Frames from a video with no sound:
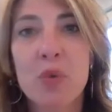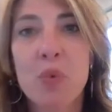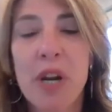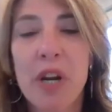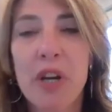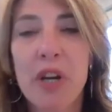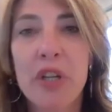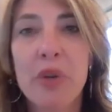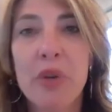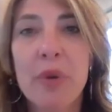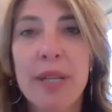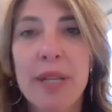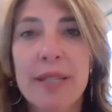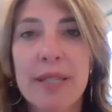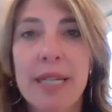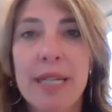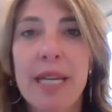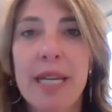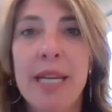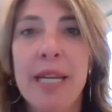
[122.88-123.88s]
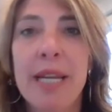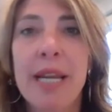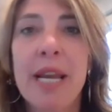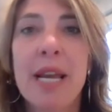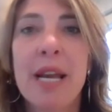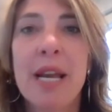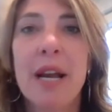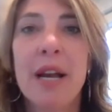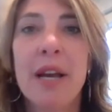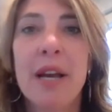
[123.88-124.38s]
where you can see
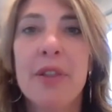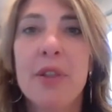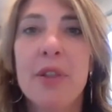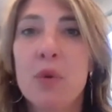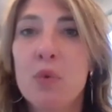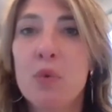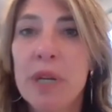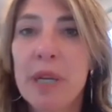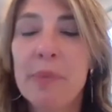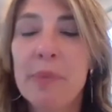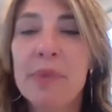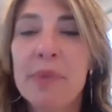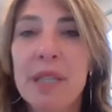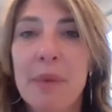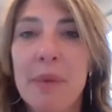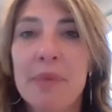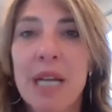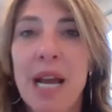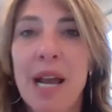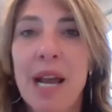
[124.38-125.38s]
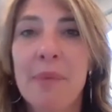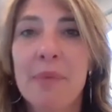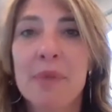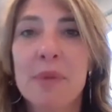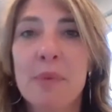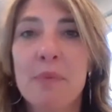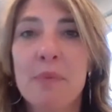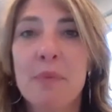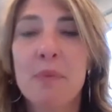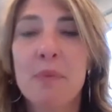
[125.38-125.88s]
the ribs sometimes